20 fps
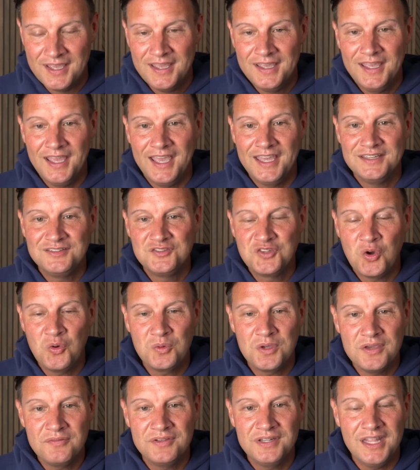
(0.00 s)
And
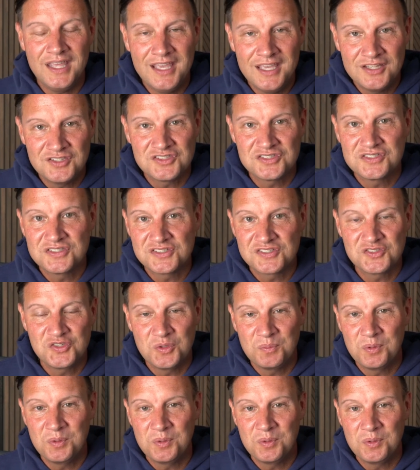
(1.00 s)
don't give an inch to
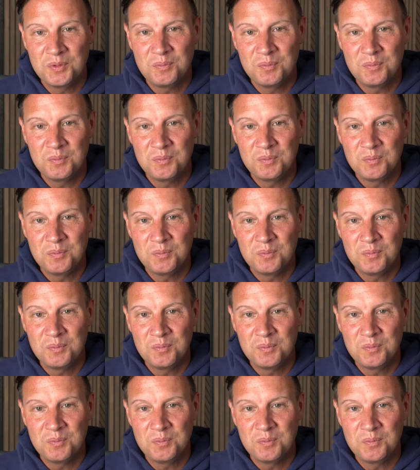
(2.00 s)
stupid people that are trying
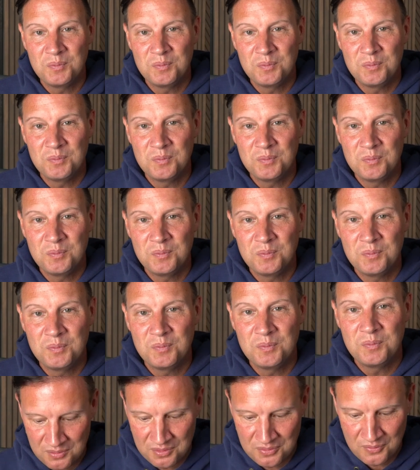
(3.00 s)
to push dumb things
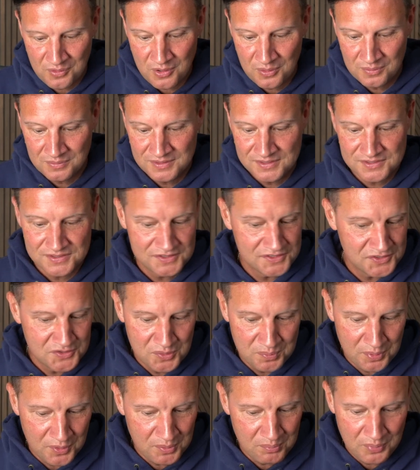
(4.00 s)
down your throat. This is
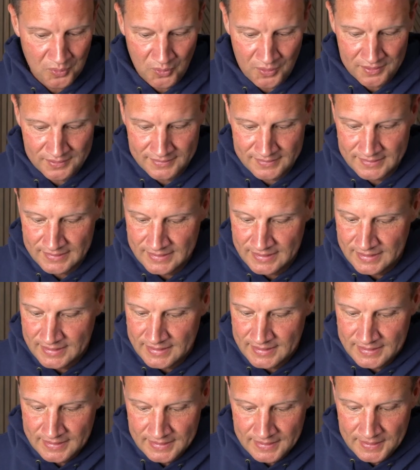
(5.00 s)
super important.
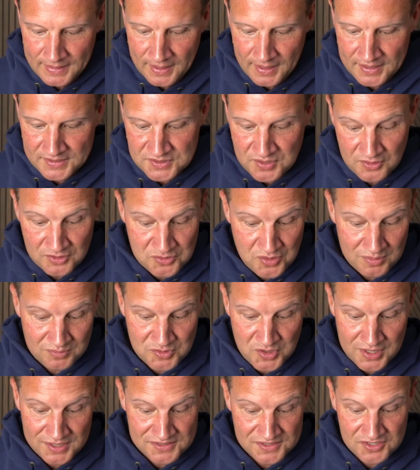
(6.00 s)
So the Trump
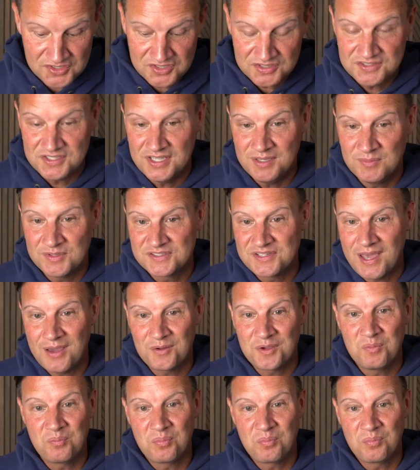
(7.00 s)
transition team is now
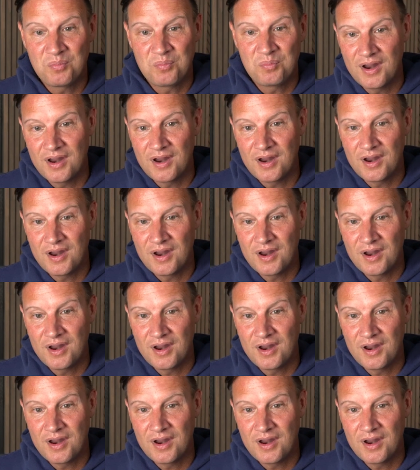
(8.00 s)
comprised of a
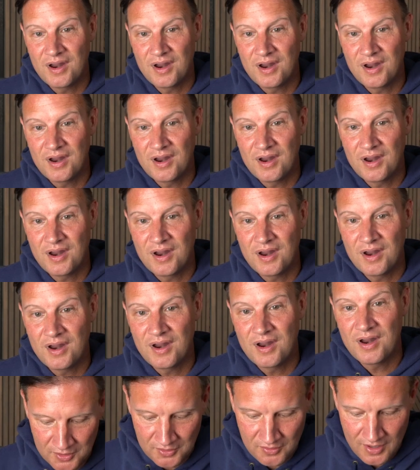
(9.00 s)
lot of converted
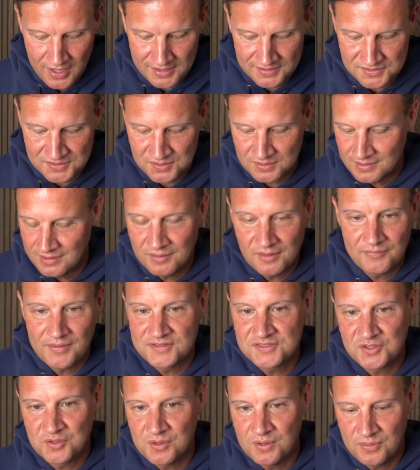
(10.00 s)
Democrats. I don't know if
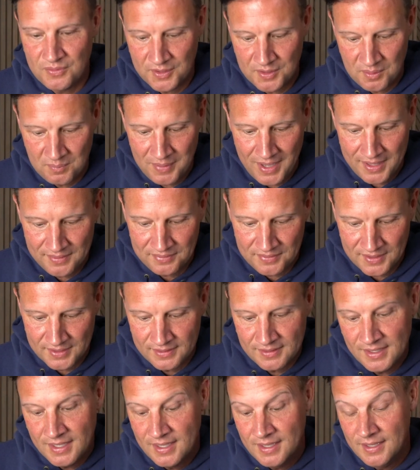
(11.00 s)
that's a good thing or bad thing.